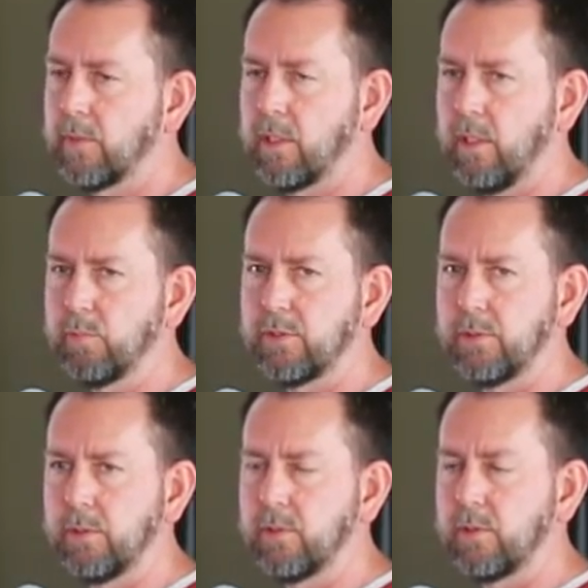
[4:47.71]
comes
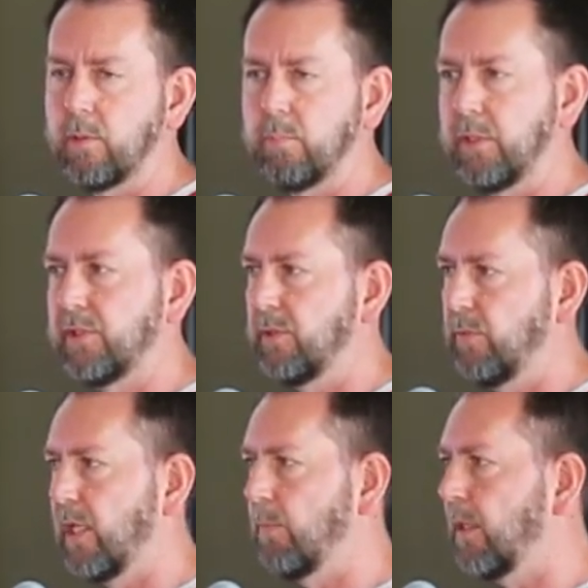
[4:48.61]
to completion
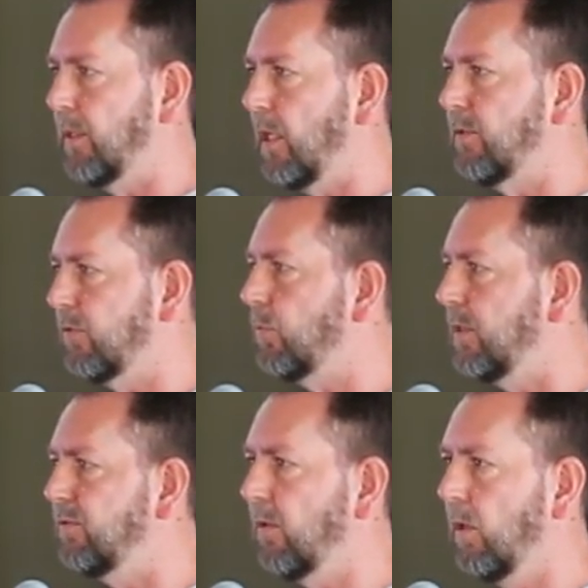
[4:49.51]
around about the age of
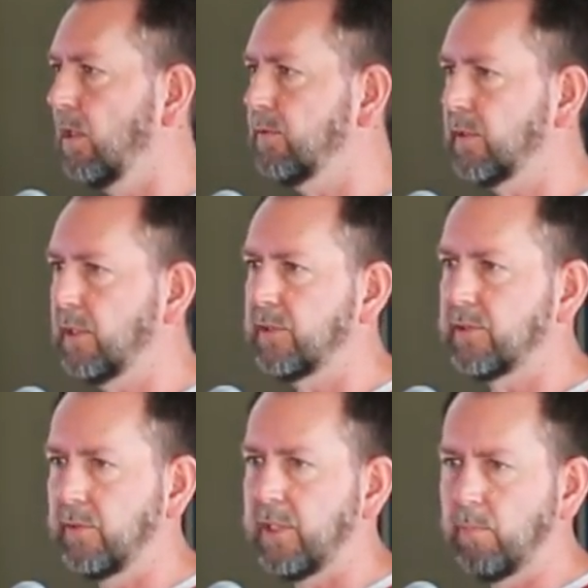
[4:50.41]
25, okay?
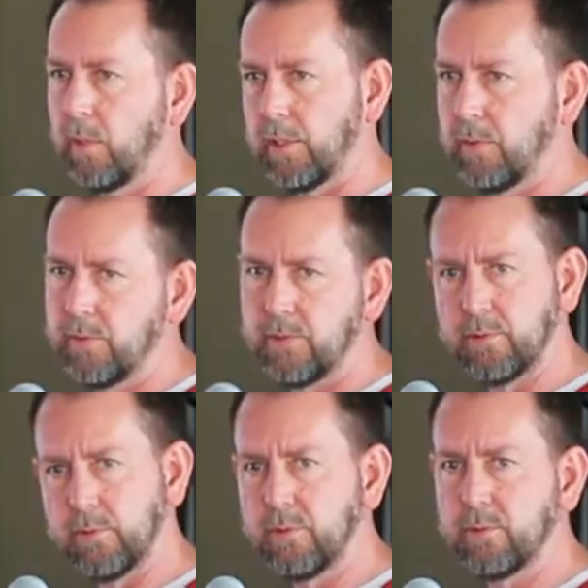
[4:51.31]
So anybody
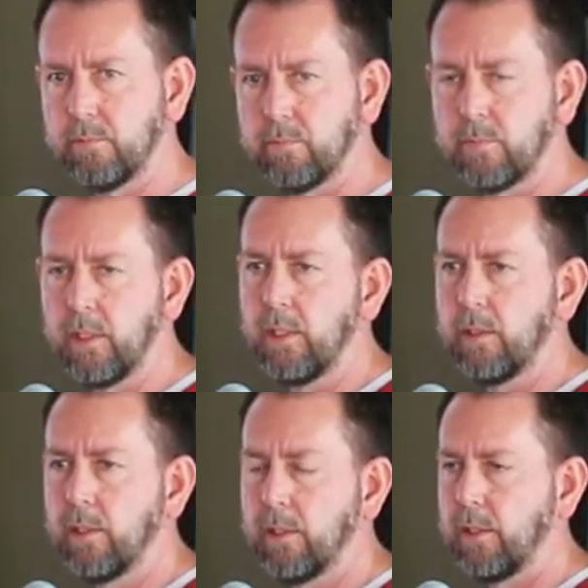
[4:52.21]
who's
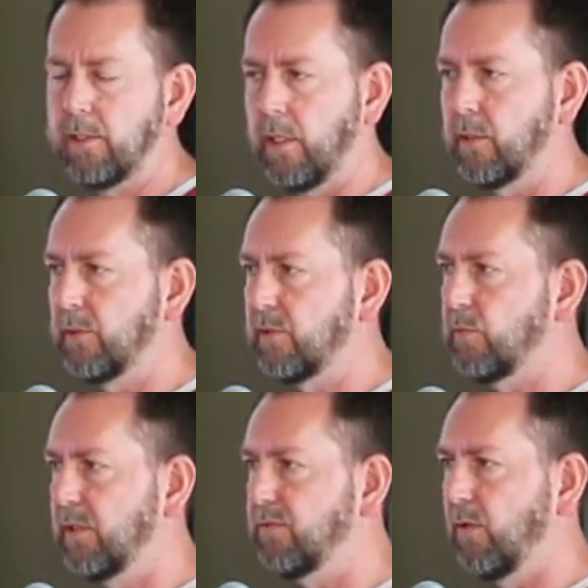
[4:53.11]
younger than
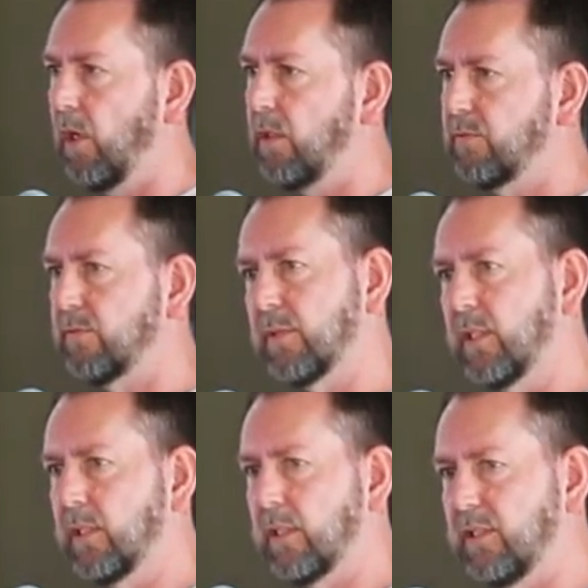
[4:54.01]
25
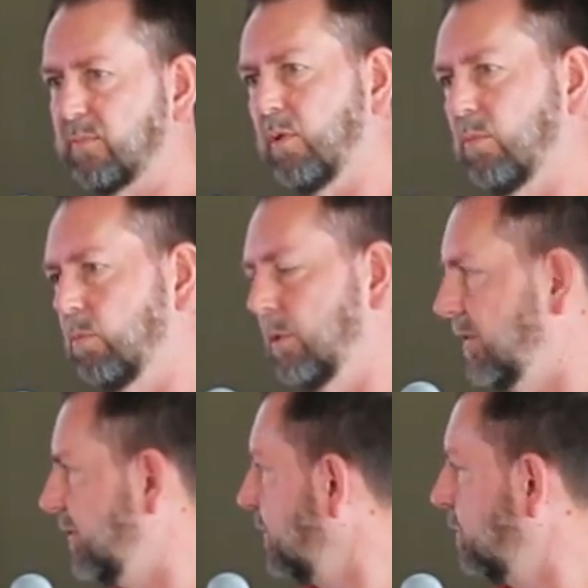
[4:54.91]
is probably
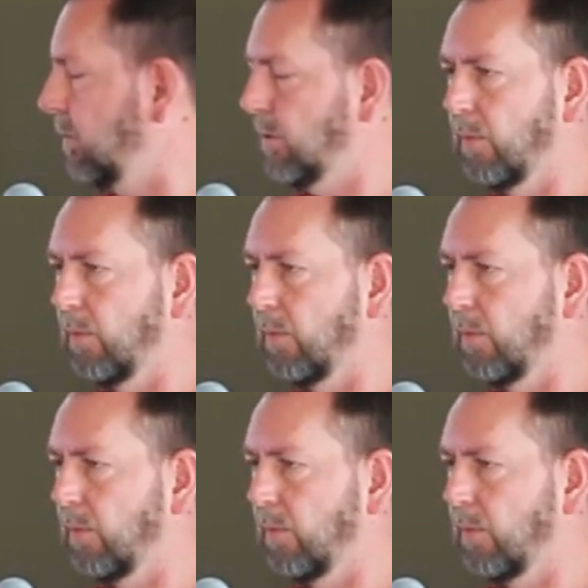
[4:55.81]
still